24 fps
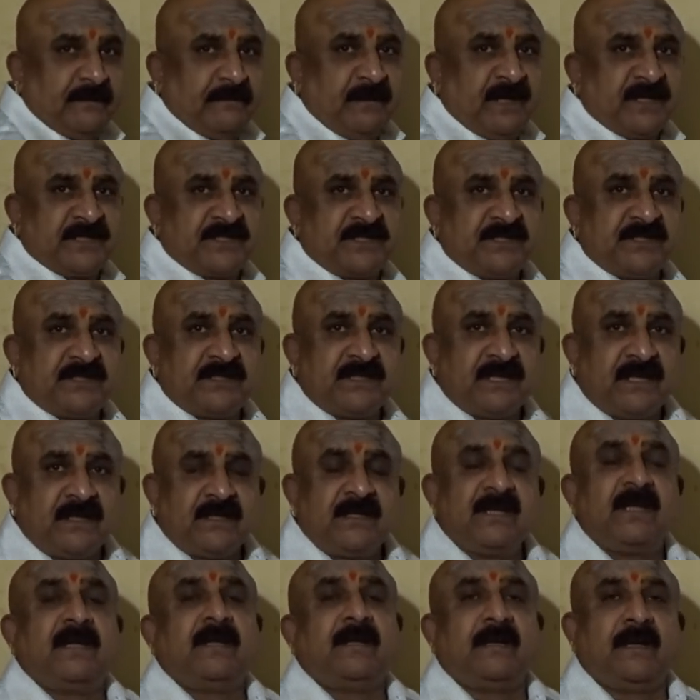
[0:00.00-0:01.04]
Mars is
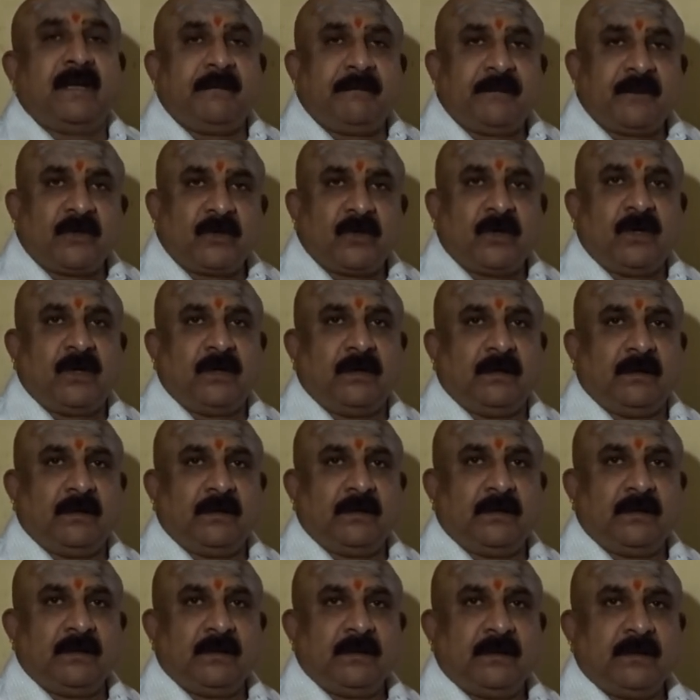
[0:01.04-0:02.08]
in Capricorn.
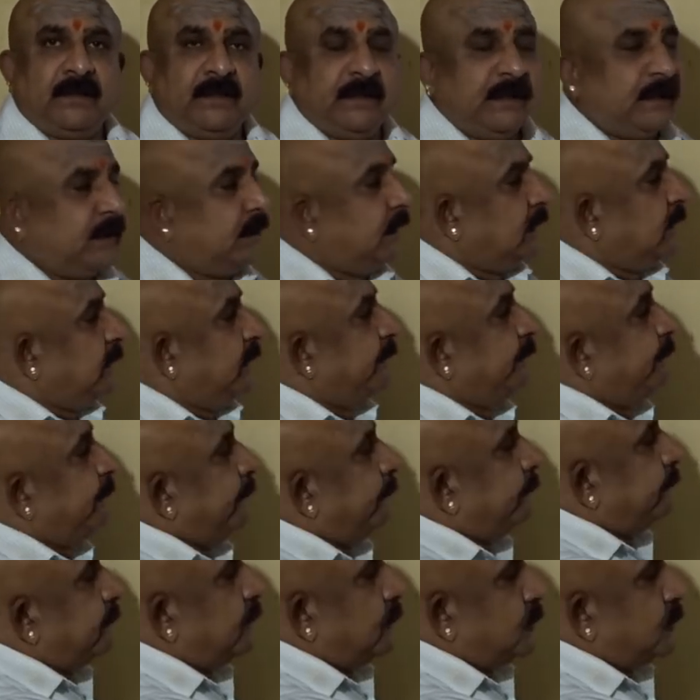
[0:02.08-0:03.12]
The fifth